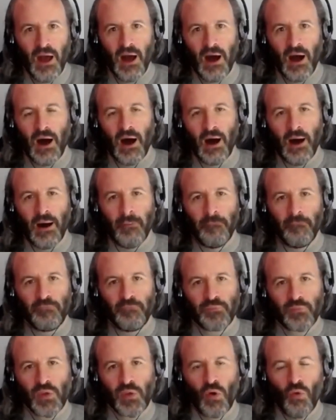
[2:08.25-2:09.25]

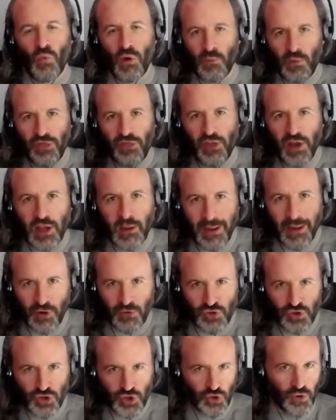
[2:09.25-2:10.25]
When we think about
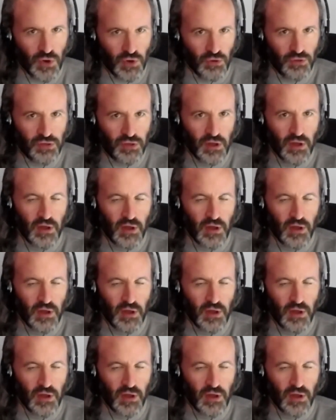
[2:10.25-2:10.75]
truth,